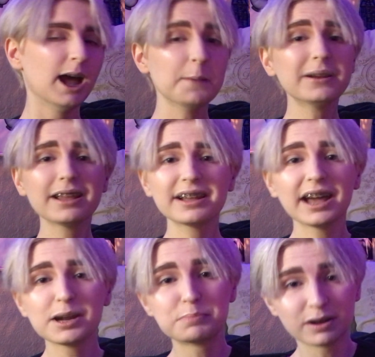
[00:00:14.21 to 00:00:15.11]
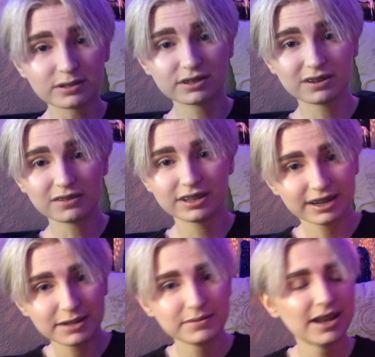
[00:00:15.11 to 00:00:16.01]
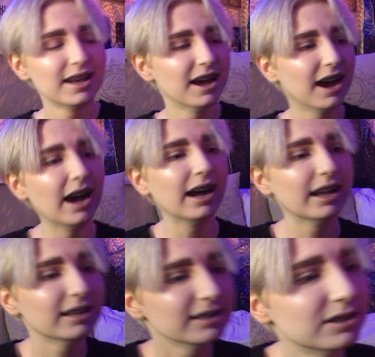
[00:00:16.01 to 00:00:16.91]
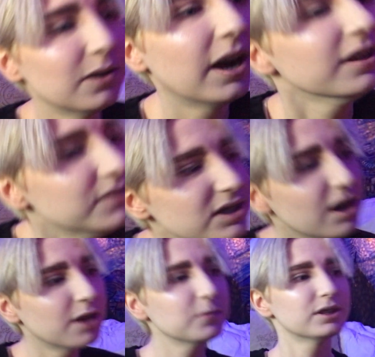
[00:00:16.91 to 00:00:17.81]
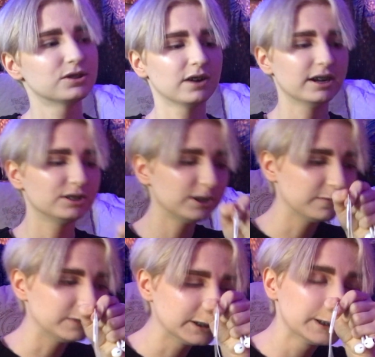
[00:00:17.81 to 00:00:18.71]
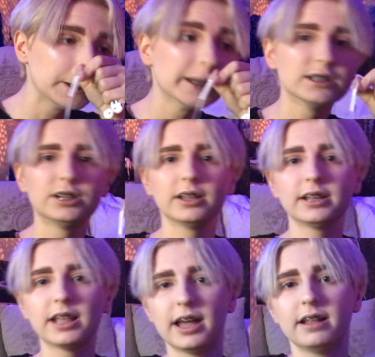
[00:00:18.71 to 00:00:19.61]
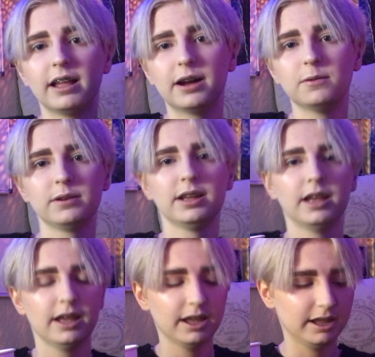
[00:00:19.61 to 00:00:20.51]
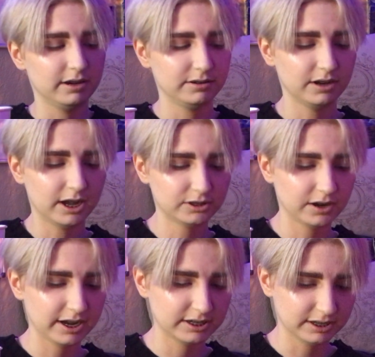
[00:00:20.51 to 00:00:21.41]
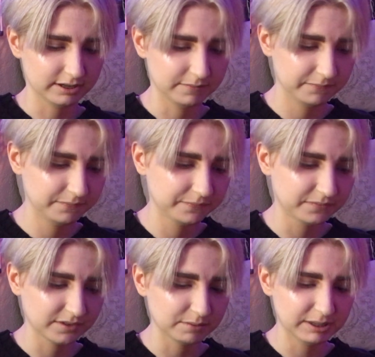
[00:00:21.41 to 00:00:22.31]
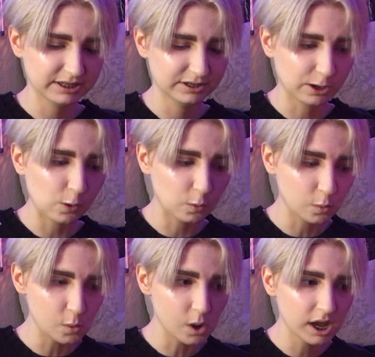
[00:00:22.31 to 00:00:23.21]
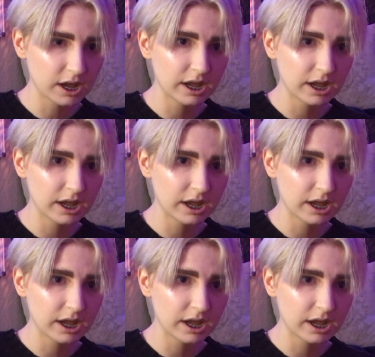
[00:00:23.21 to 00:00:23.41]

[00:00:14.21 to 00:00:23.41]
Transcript: I'm gonna get kind of personal in it. Uh, so I've just gone with the strategy of just chilling the hell out and not trying to be so